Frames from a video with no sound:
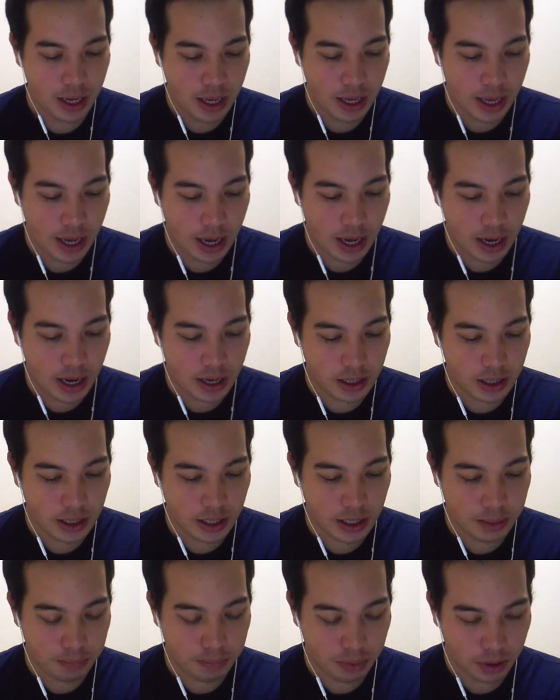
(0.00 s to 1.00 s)
and the
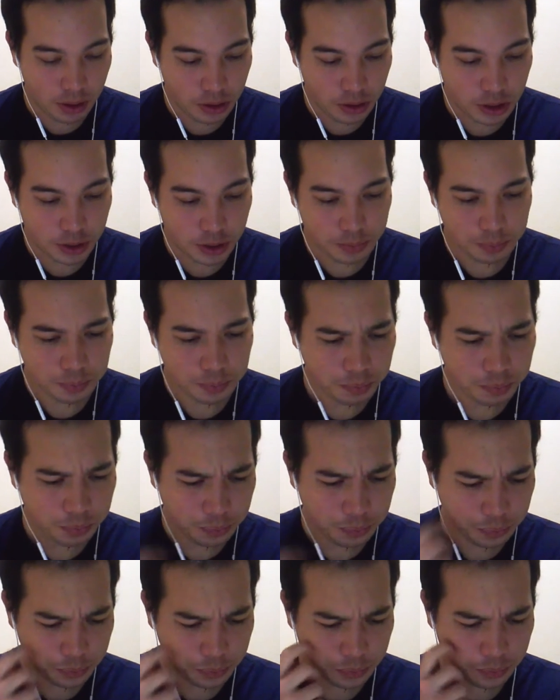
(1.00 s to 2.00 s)
Implosion.
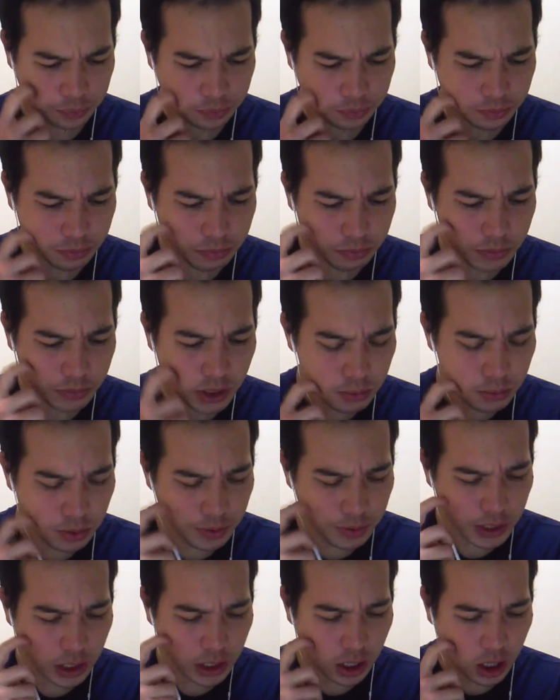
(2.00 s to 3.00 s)

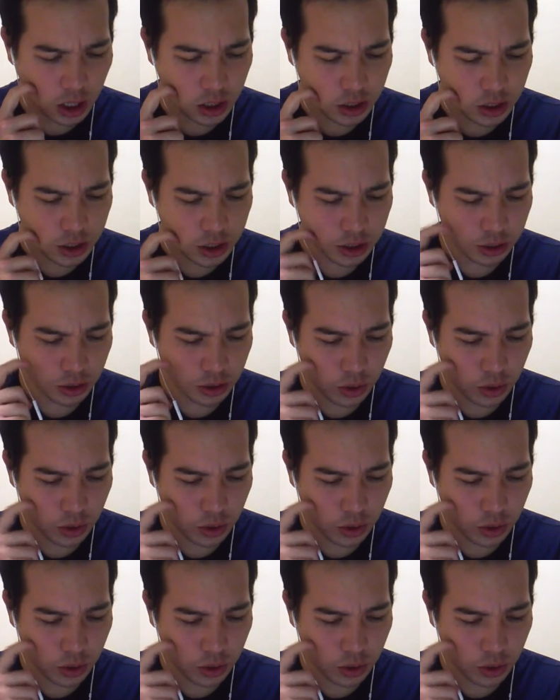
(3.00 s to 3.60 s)
Moving on to